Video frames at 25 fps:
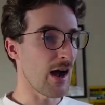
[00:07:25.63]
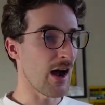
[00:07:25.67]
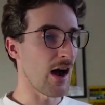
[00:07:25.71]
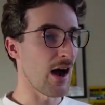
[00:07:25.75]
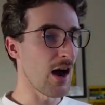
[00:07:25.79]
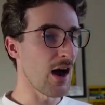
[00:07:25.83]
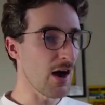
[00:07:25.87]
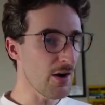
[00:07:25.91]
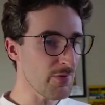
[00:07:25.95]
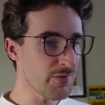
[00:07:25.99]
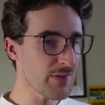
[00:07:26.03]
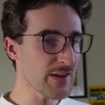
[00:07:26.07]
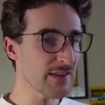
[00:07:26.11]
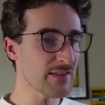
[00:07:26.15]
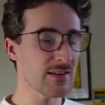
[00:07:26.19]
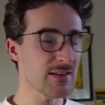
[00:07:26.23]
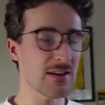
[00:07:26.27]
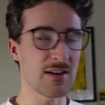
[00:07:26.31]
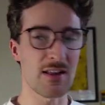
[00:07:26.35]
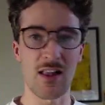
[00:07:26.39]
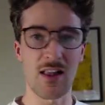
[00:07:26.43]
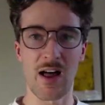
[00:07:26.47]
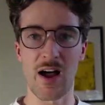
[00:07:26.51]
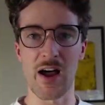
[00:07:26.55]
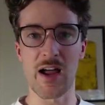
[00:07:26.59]
RV
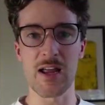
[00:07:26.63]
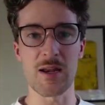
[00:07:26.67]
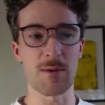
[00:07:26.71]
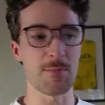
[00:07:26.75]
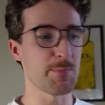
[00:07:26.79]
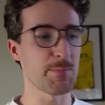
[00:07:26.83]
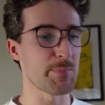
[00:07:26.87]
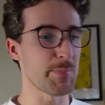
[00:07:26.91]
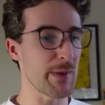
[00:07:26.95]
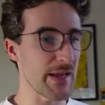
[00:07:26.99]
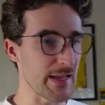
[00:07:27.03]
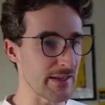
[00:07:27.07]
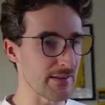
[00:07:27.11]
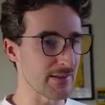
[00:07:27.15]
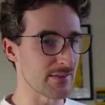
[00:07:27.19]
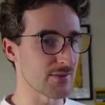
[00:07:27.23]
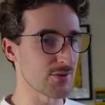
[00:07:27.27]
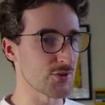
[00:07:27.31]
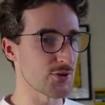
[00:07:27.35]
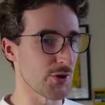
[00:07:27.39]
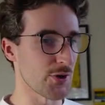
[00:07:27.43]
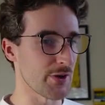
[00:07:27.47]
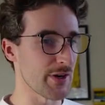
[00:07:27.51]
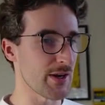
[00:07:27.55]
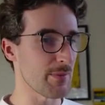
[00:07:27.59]
Decline beats
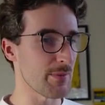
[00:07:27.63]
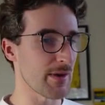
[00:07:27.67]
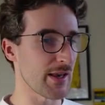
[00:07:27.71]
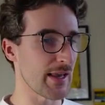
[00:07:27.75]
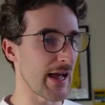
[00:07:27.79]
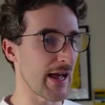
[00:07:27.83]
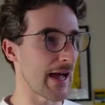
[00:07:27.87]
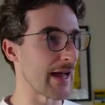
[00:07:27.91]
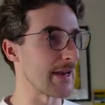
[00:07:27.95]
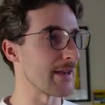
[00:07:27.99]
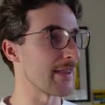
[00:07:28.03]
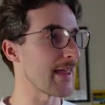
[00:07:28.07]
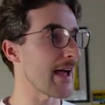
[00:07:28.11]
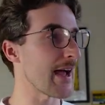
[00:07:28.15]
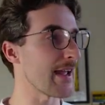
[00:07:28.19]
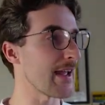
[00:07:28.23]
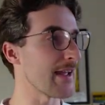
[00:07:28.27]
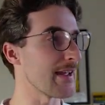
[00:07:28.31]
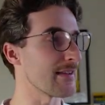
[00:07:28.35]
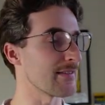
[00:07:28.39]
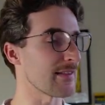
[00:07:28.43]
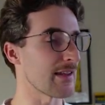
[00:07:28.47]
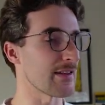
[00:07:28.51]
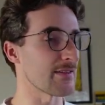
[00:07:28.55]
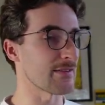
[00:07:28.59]
Johnny Milan. That
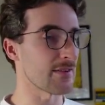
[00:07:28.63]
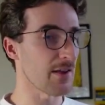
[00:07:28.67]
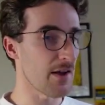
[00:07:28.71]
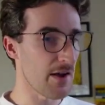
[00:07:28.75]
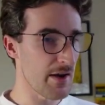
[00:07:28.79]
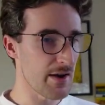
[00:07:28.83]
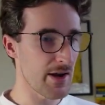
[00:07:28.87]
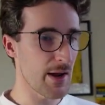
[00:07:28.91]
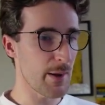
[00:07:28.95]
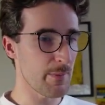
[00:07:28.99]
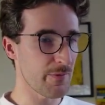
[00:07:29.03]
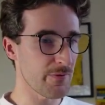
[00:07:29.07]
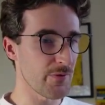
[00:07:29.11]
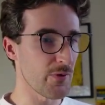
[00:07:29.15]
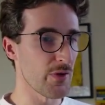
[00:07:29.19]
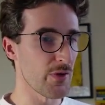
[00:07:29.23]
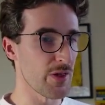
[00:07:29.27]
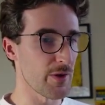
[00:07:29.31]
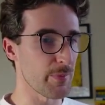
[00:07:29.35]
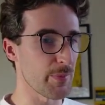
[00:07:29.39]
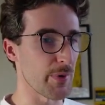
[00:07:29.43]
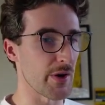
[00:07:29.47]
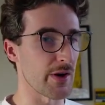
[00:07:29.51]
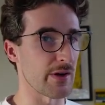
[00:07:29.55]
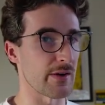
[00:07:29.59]
is a turn up for the
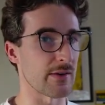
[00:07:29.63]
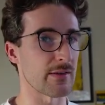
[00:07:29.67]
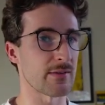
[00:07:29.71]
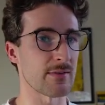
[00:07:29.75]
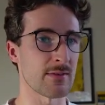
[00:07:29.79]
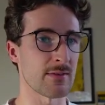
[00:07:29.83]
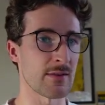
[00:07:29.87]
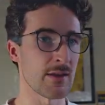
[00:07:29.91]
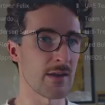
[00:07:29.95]
books.